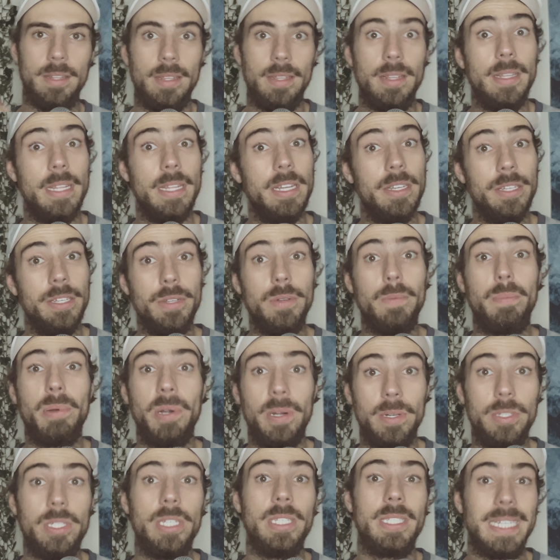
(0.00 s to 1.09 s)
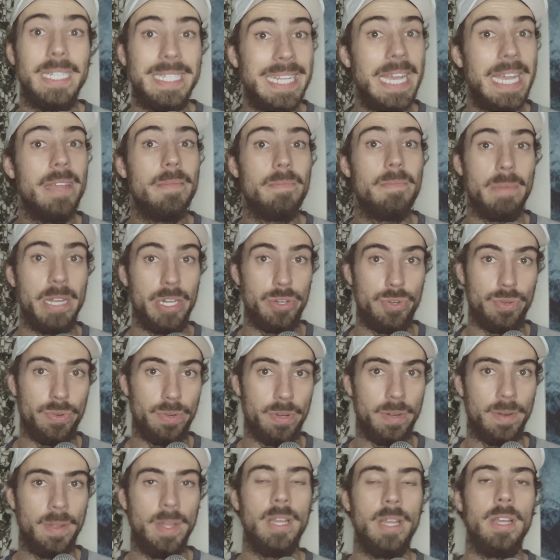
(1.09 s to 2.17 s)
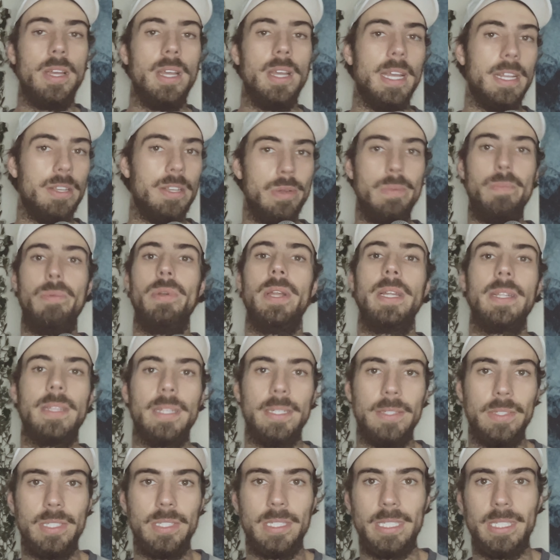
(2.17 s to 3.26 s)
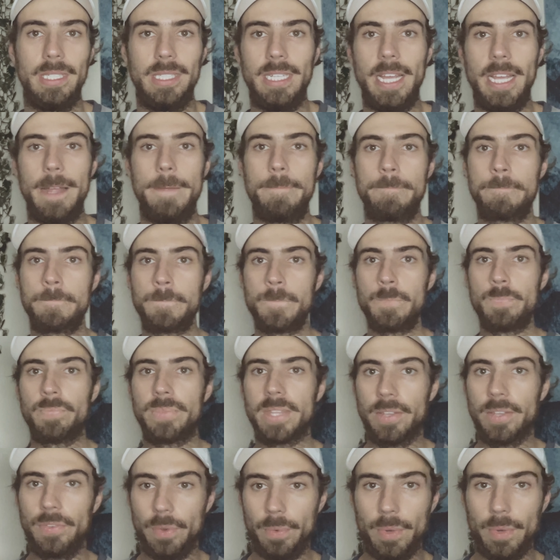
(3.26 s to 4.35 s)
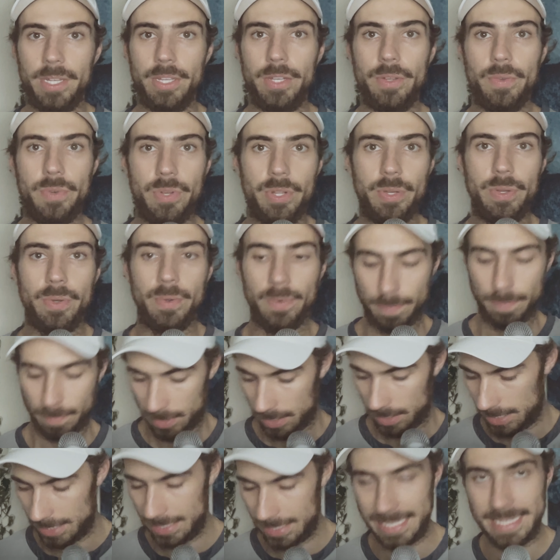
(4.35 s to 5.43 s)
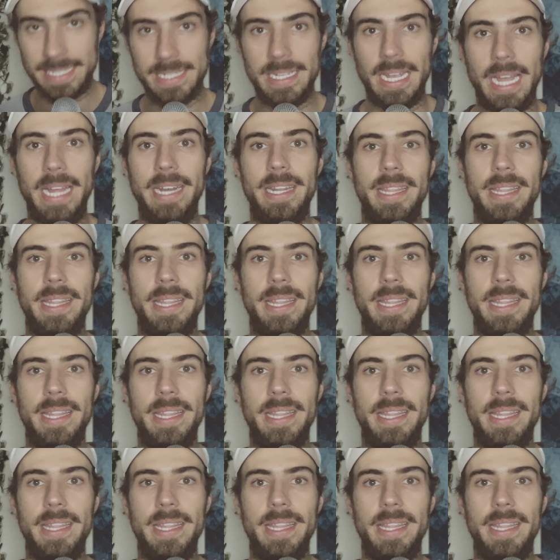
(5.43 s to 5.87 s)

Then you purchase a tape measure and you bring those to set. So what you do, on the side of